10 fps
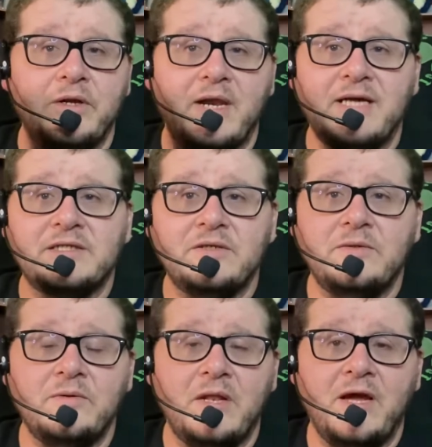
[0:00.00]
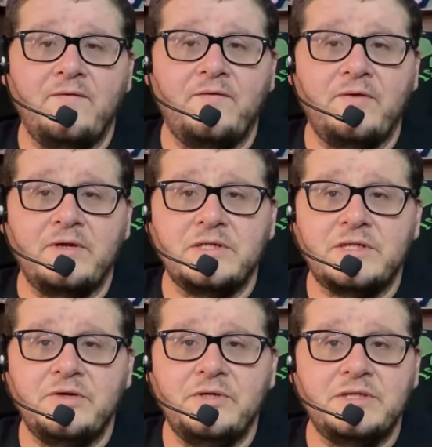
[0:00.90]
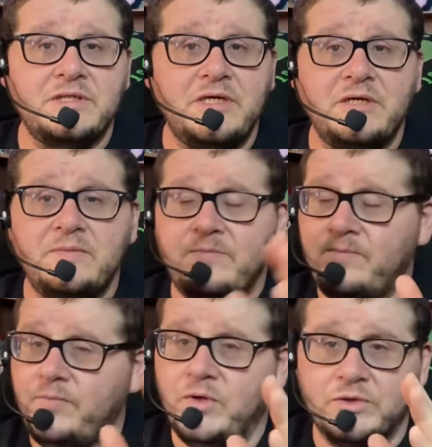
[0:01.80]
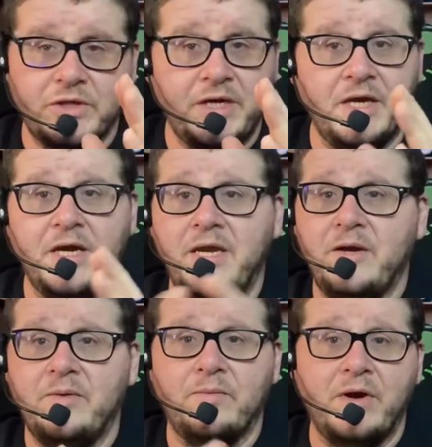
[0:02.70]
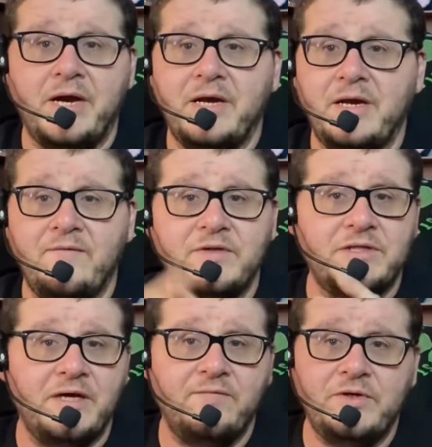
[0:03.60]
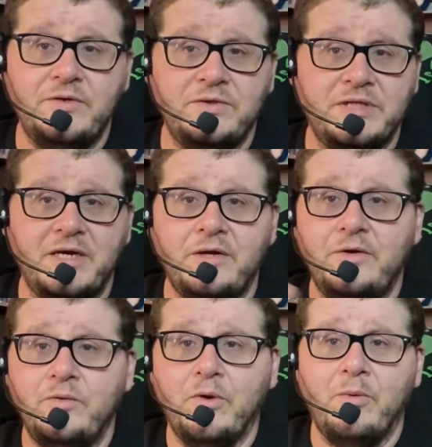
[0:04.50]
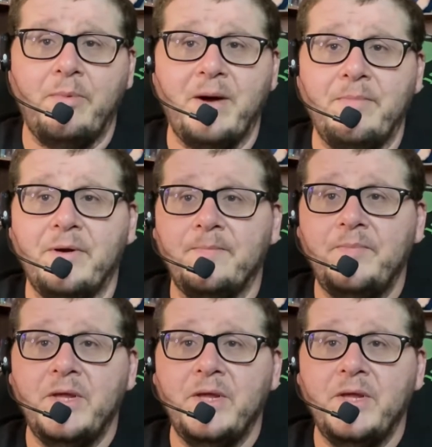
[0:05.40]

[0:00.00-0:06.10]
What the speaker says: Alaska Life series is done, those are kicking in right on every Tuesday. A new one will pop up.